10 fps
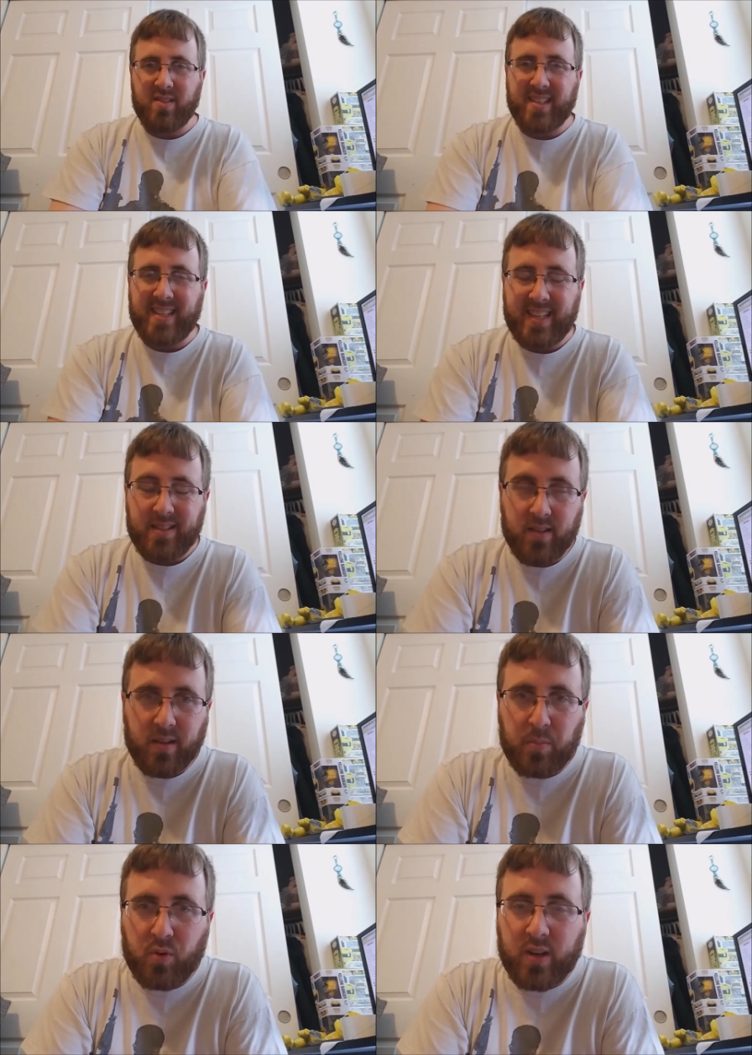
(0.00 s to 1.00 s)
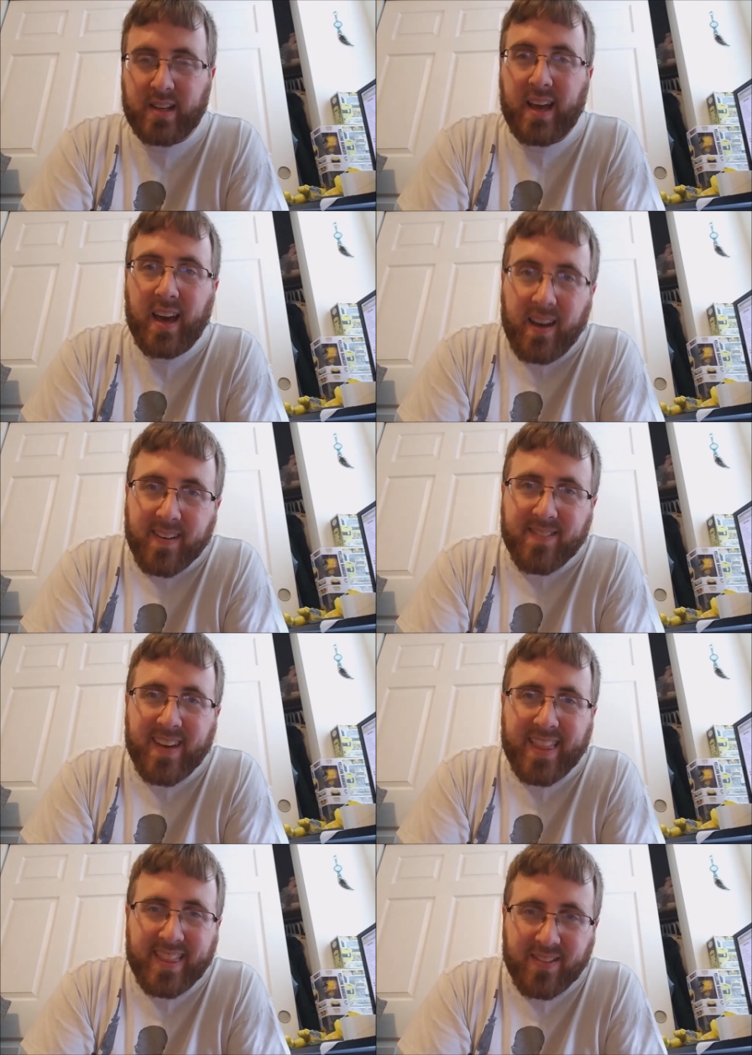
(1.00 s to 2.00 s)
Let's get to the point of
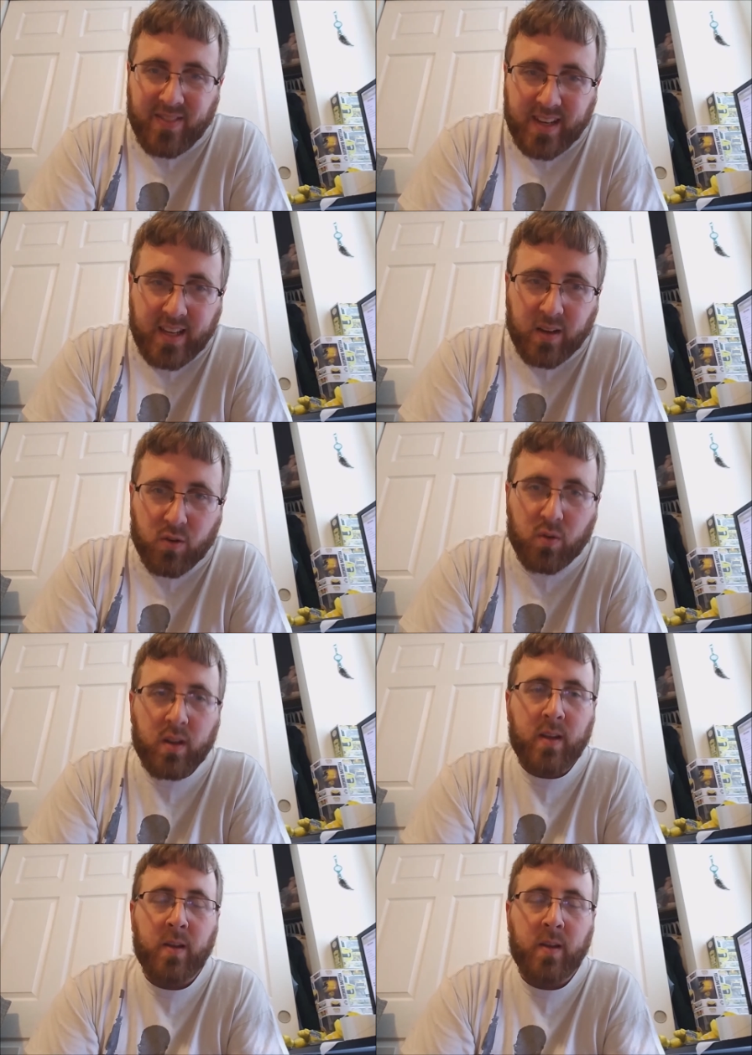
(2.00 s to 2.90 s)
the video.